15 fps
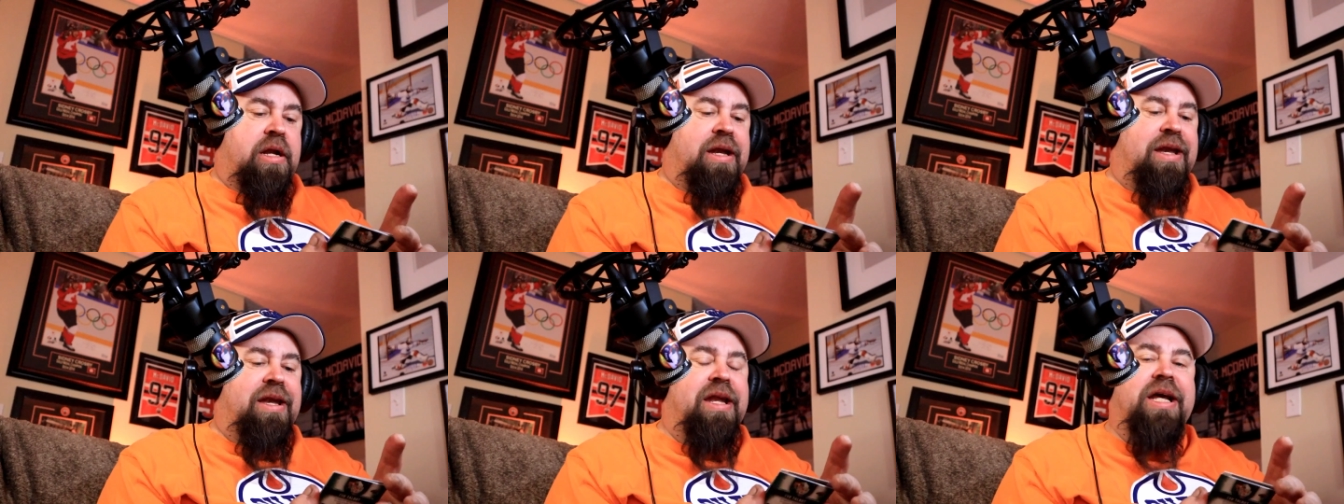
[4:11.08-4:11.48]

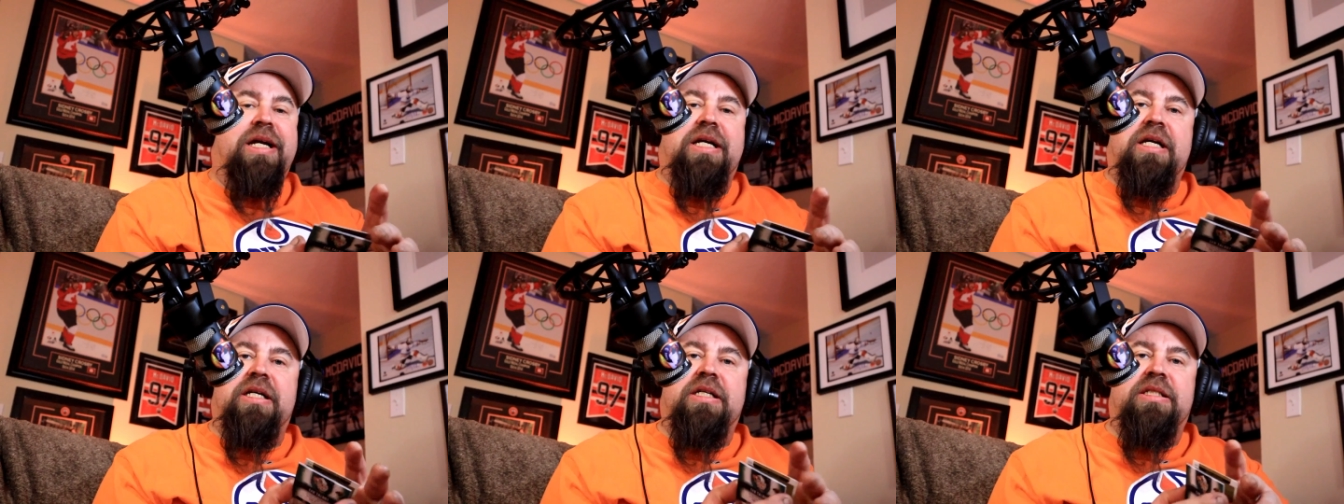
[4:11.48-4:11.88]

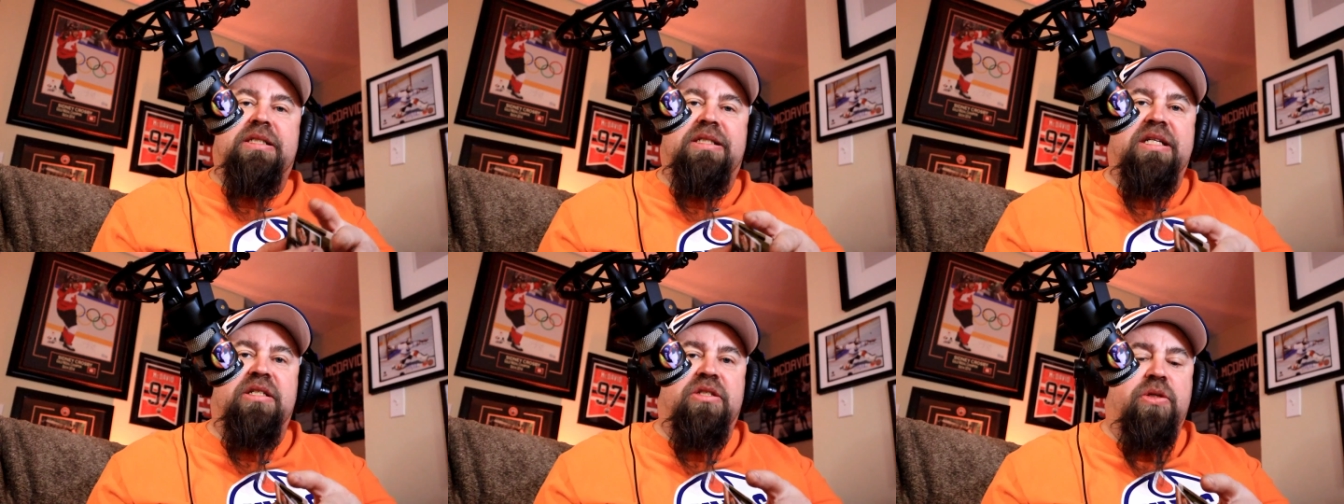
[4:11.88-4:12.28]
Nick
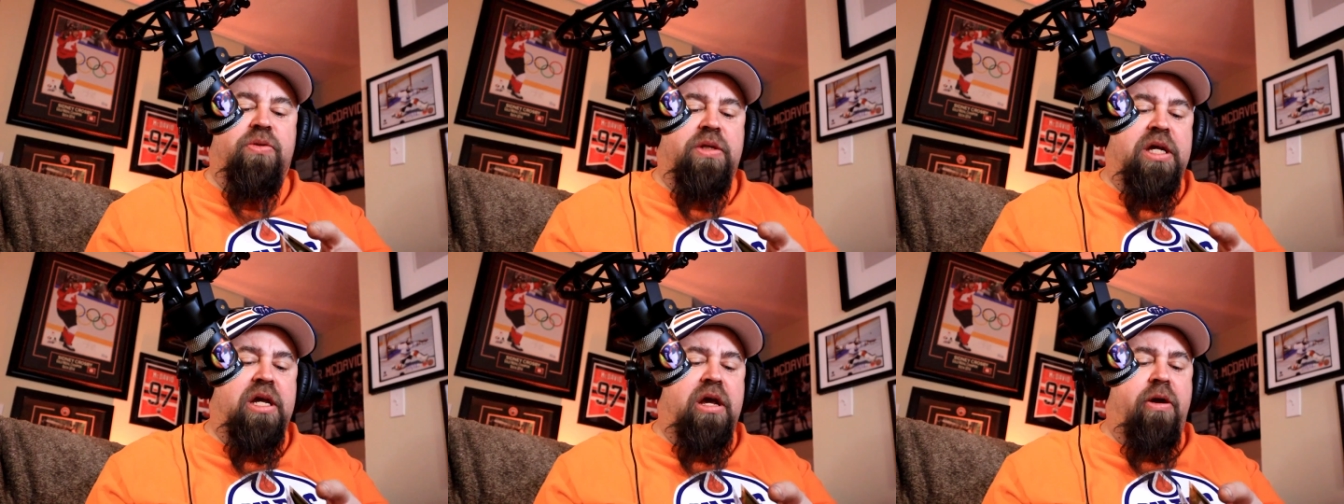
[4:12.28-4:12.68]

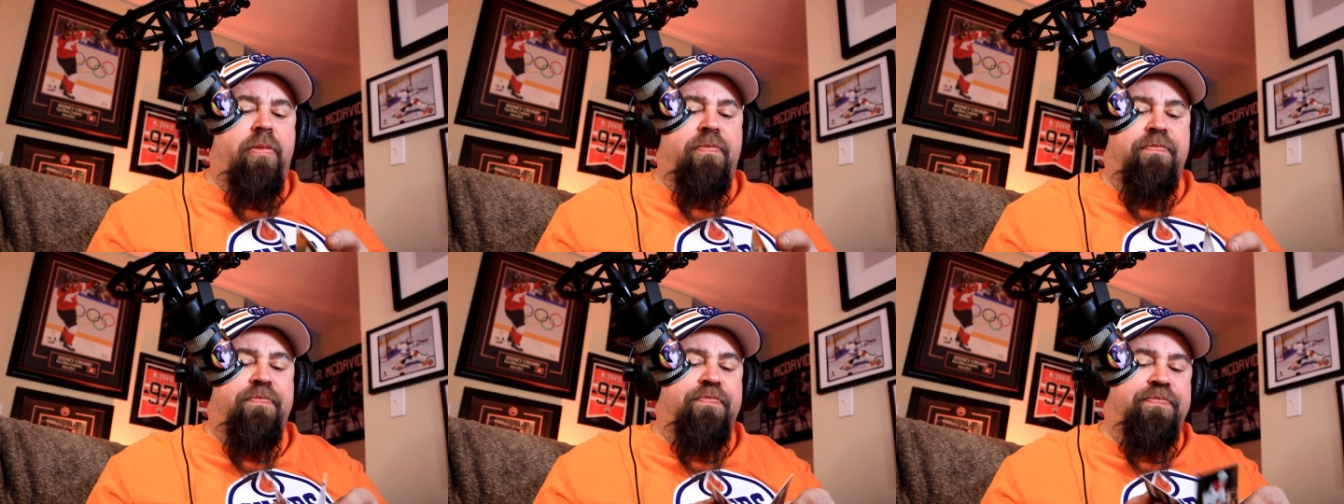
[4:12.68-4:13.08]
Suzuki.
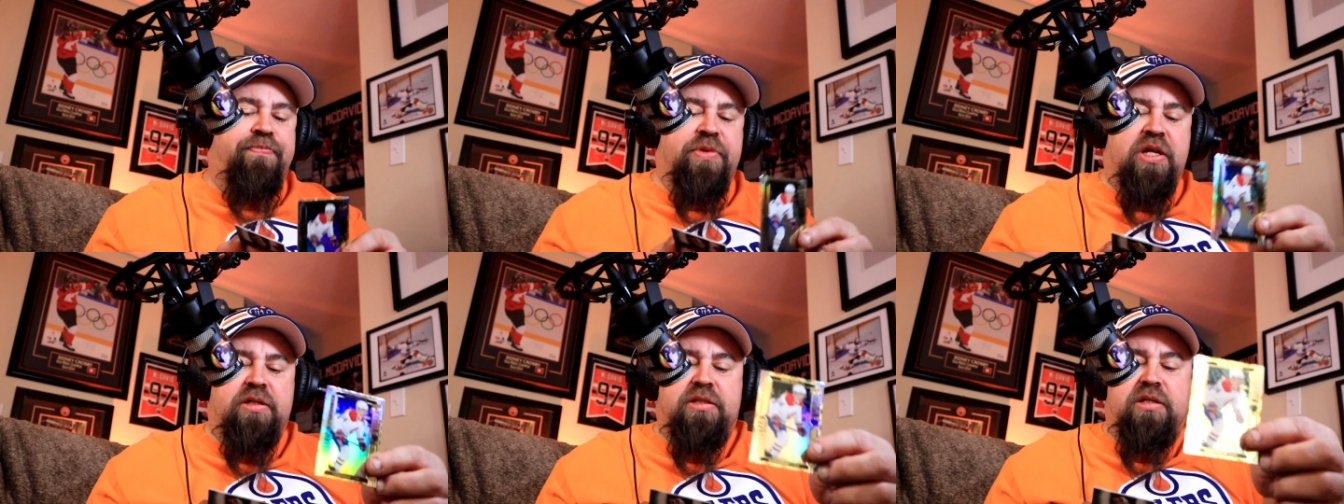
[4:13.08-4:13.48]

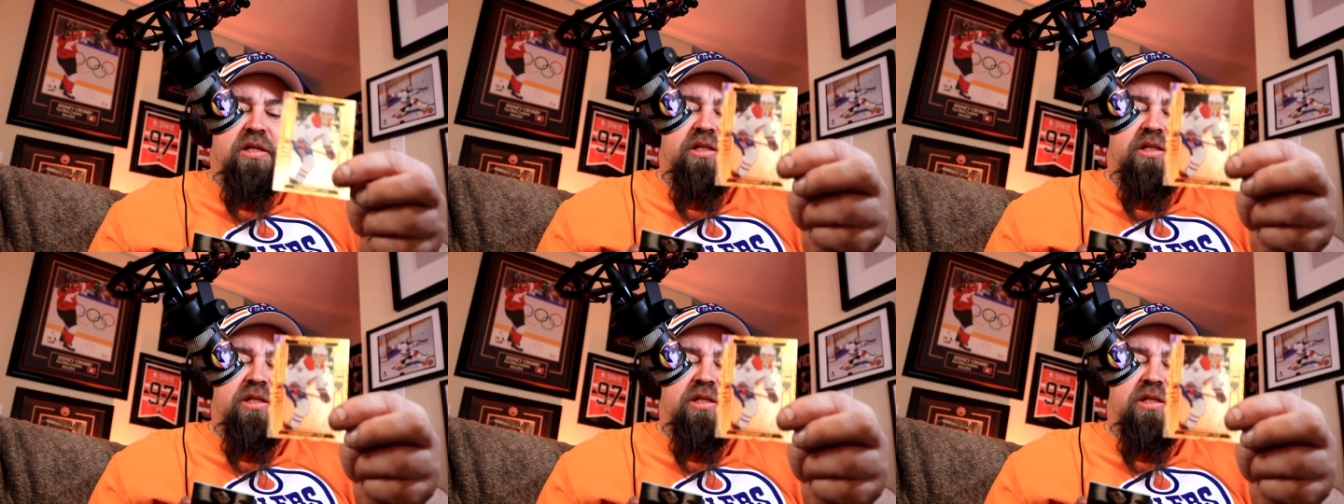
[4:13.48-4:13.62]
That's a